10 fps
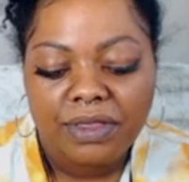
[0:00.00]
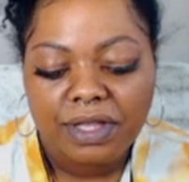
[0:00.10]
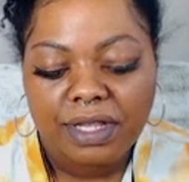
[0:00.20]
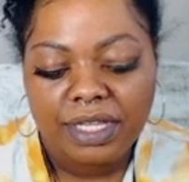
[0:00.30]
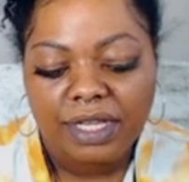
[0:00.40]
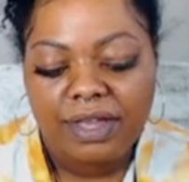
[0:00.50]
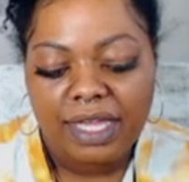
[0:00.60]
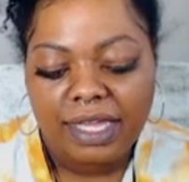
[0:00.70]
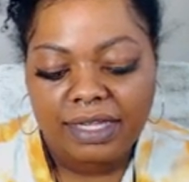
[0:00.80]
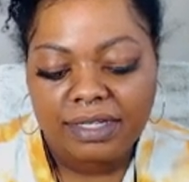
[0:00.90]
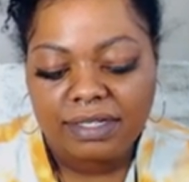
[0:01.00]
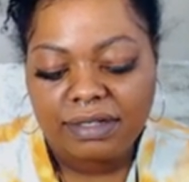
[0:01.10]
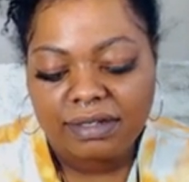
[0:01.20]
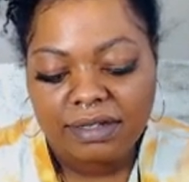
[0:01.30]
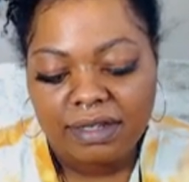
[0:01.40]
a clear head.
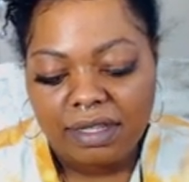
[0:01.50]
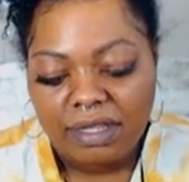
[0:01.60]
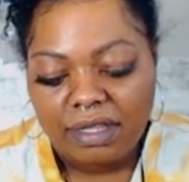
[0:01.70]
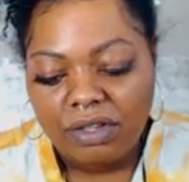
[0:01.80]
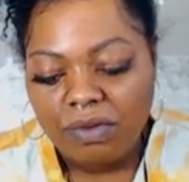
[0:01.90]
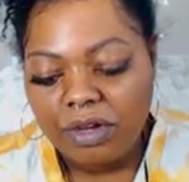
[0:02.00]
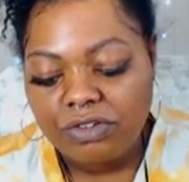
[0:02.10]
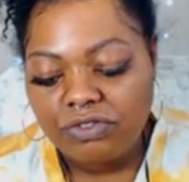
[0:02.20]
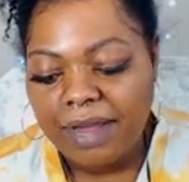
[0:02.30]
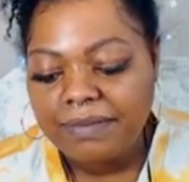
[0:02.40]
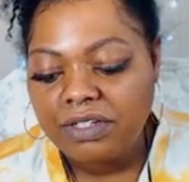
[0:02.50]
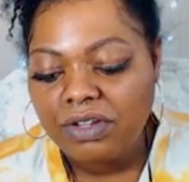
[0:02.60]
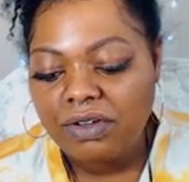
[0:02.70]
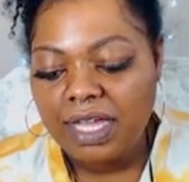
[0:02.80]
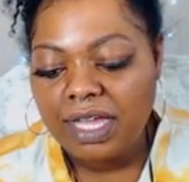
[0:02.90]
You were trapped in
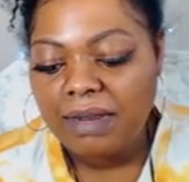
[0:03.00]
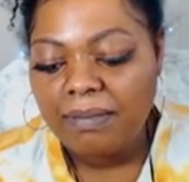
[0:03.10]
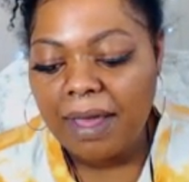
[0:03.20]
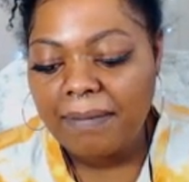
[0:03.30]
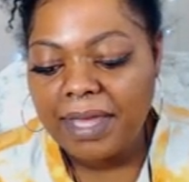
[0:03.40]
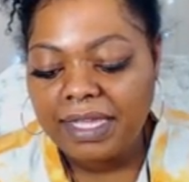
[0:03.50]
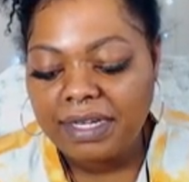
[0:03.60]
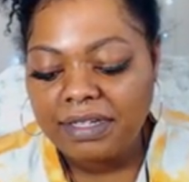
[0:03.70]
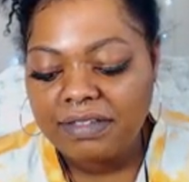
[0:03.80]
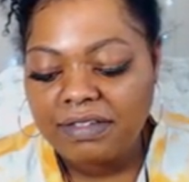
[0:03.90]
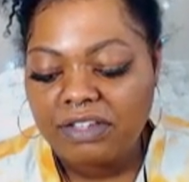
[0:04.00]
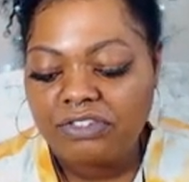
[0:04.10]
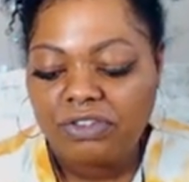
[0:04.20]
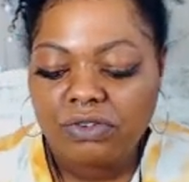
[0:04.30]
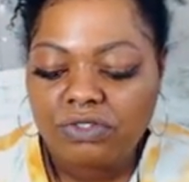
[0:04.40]
your head about making a
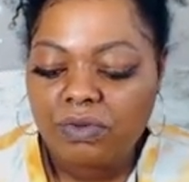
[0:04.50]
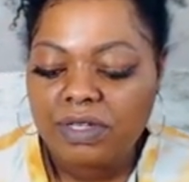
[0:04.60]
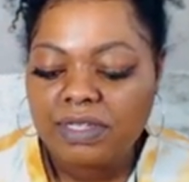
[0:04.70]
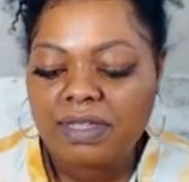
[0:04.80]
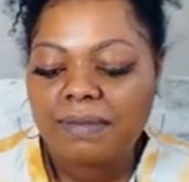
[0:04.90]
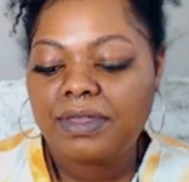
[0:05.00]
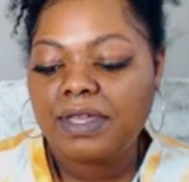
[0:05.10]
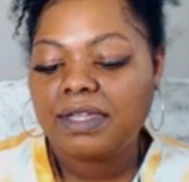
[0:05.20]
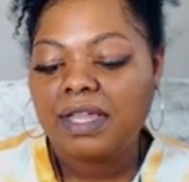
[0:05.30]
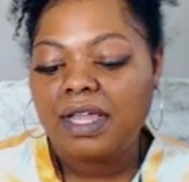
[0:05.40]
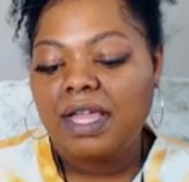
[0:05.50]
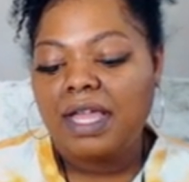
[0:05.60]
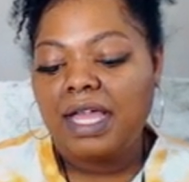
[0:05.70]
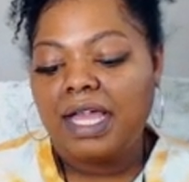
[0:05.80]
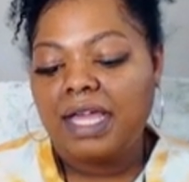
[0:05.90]
decision or doing something,
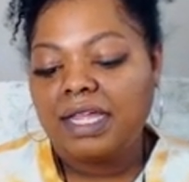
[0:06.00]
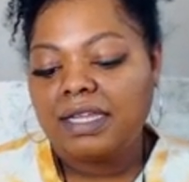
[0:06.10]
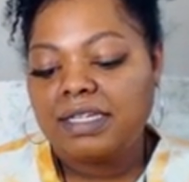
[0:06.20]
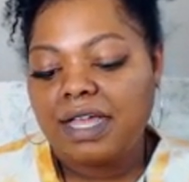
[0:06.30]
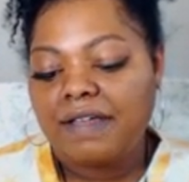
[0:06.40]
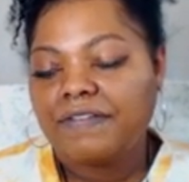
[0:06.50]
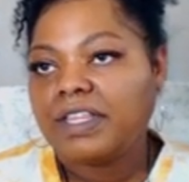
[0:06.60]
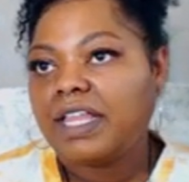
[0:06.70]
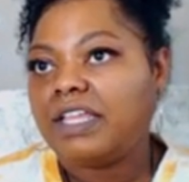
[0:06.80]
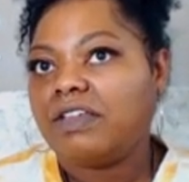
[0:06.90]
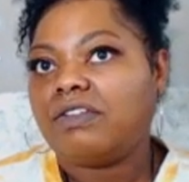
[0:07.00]
and I feel like you're